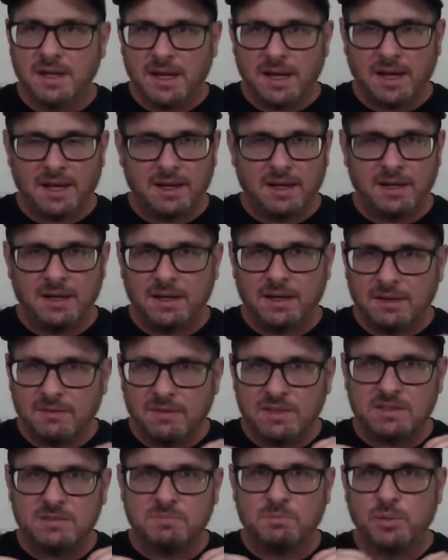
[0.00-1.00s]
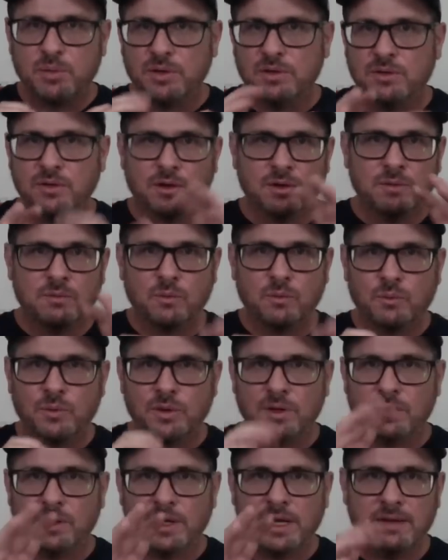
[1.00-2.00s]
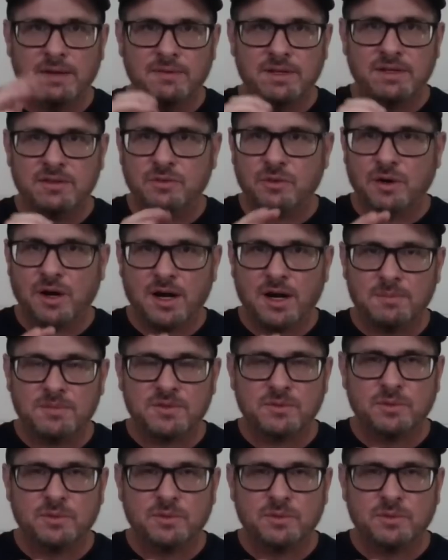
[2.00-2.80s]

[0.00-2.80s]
and if it's putting on real heavy drops,